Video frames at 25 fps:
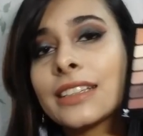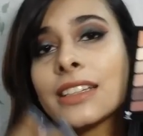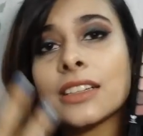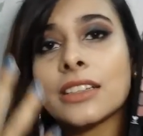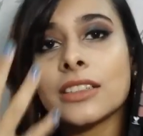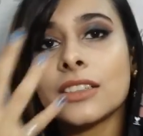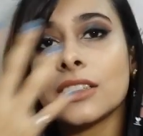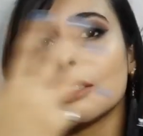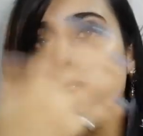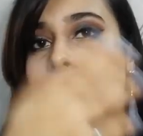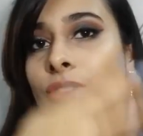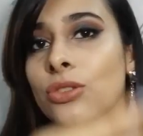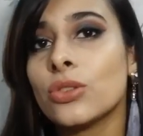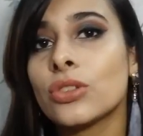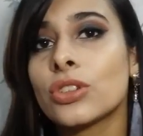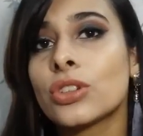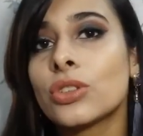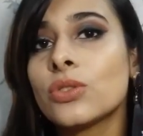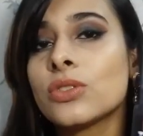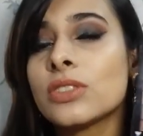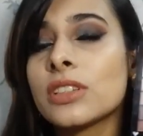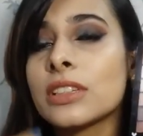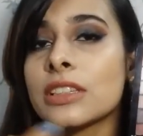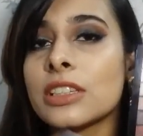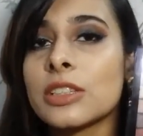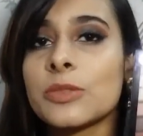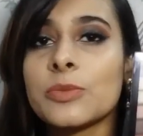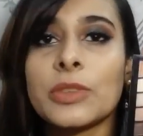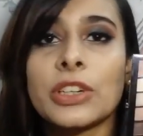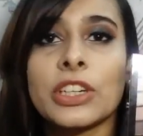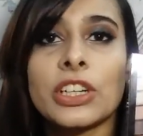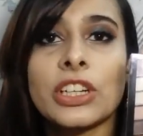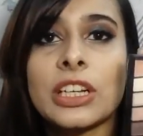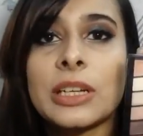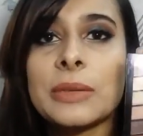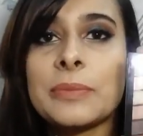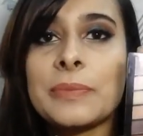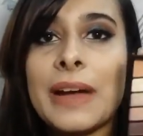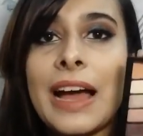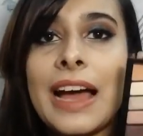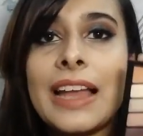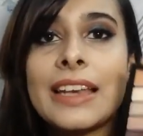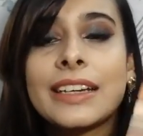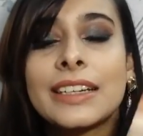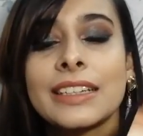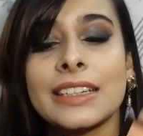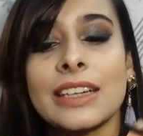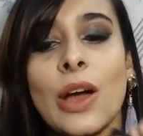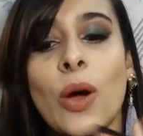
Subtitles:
did this look using this particular palette.